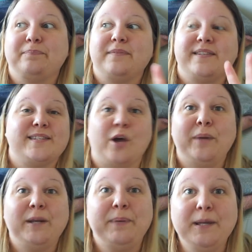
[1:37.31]
so
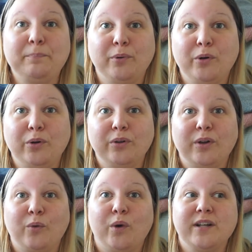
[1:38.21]
many people
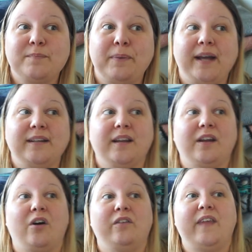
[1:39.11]
were dependent
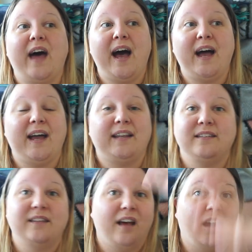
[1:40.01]
on that
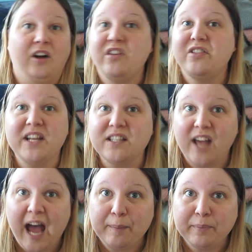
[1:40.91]
and other things are
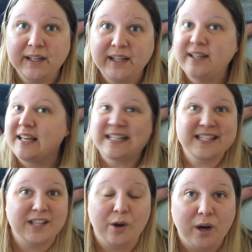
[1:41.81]
happening and
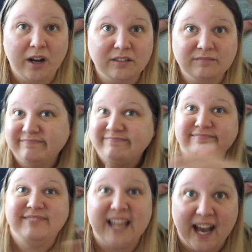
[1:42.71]
so on.
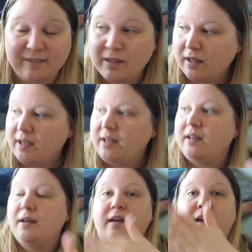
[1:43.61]
Yeah.
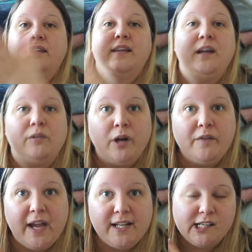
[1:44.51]
The Hero of
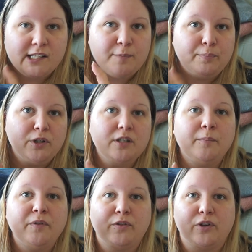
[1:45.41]
Ages, book
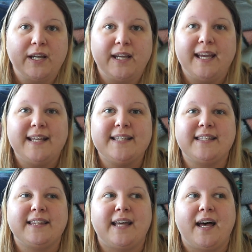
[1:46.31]
number three,
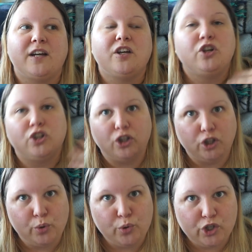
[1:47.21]
is the
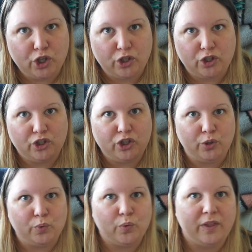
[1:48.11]
conclusion
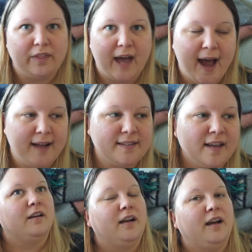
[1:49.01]
to that.
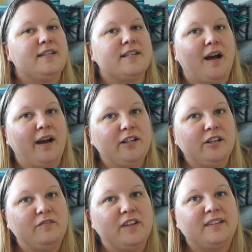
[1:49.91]
It's kind
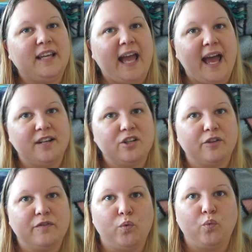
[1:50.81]
of the end
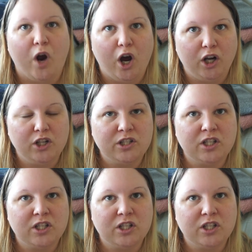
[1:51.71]
of the world.